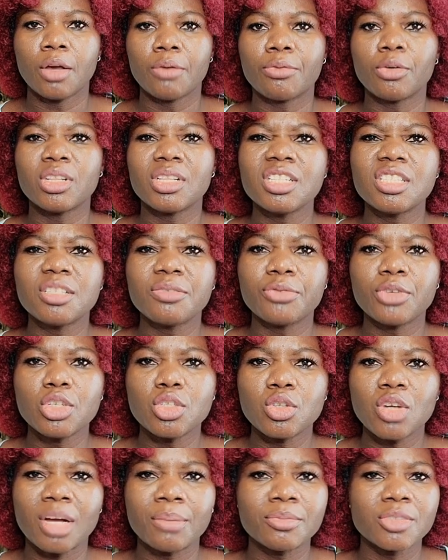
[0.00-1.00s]
For this
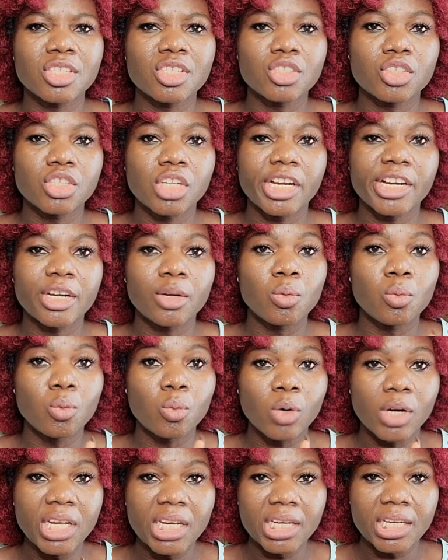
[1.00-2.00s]
video, I'm just sharing
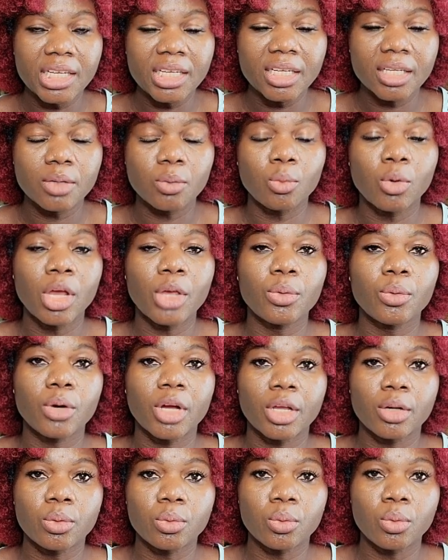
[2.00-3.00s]
one link where you
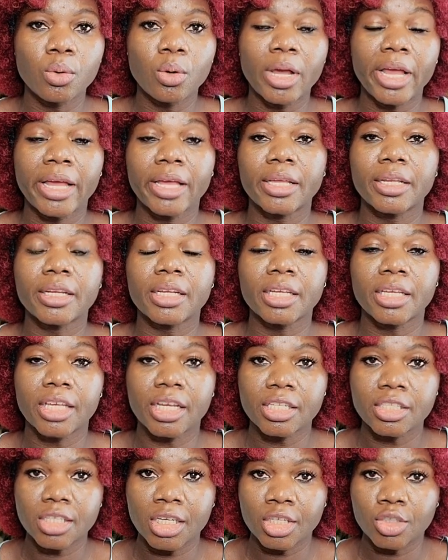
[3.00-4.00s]
can go and
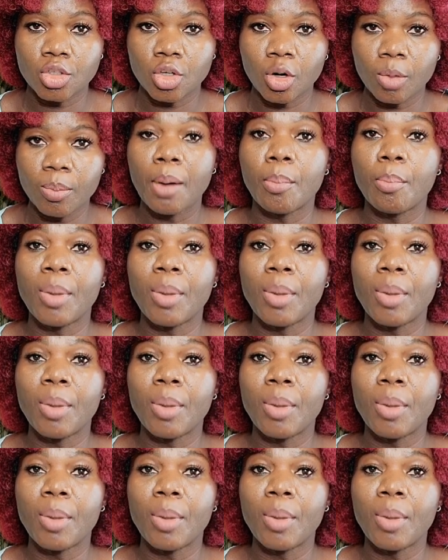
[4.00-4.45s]
get a job.